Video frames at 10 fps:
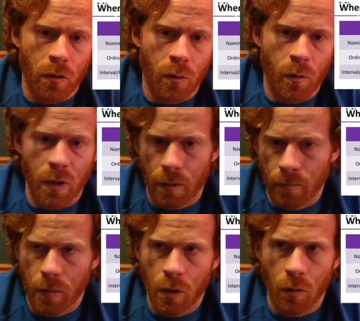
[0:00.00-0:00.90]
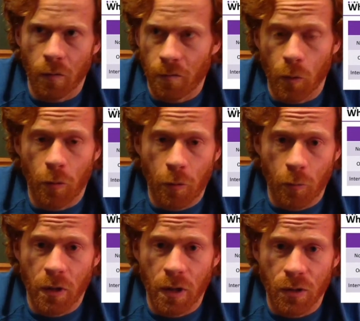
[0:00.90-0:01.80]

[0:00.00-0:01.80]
It would be, if your 3 is